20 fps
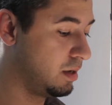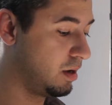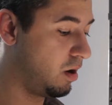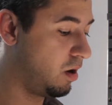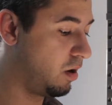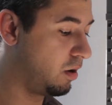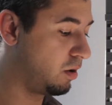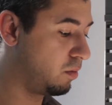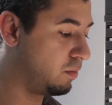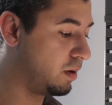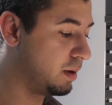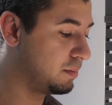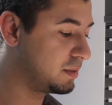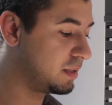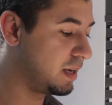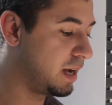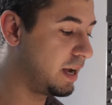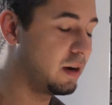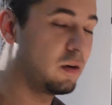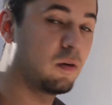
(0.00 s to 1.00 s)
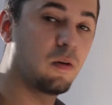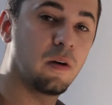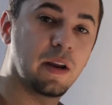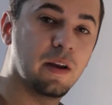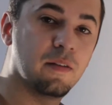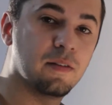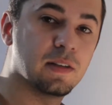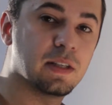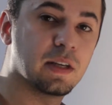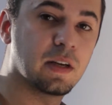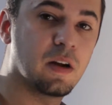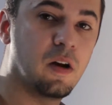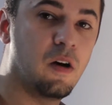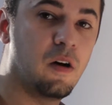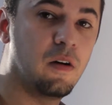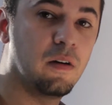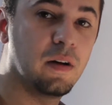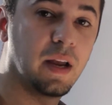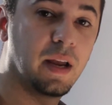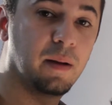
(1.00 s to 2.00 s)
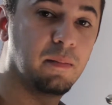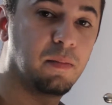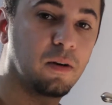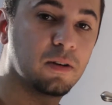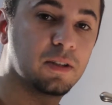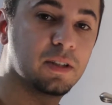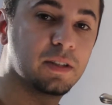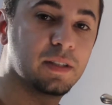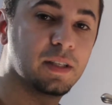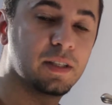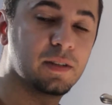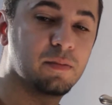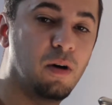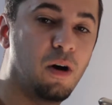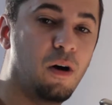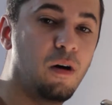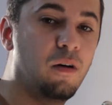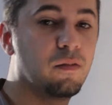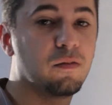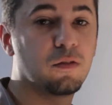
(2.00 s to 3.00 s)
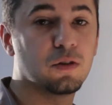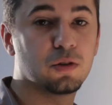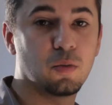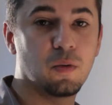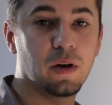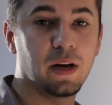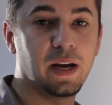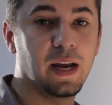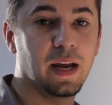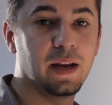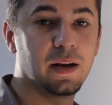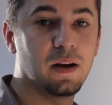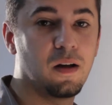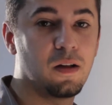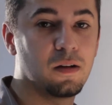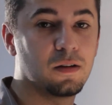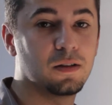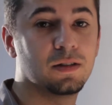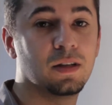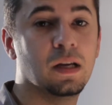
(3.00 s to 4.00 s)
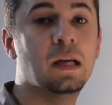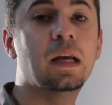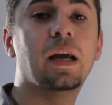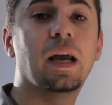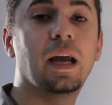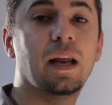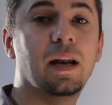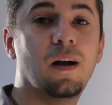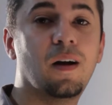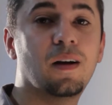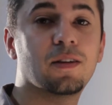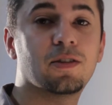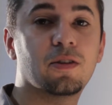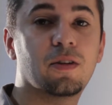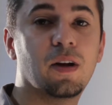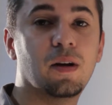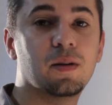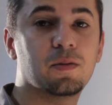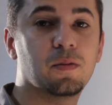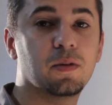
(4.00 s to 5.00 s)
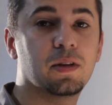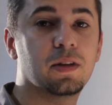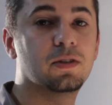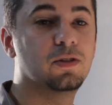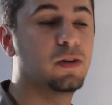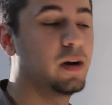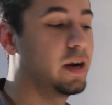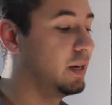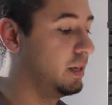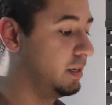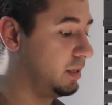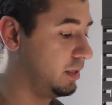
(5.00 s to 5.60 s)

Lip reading: on our website or give us a call and purchase this model for $28. And it also comes with the drain.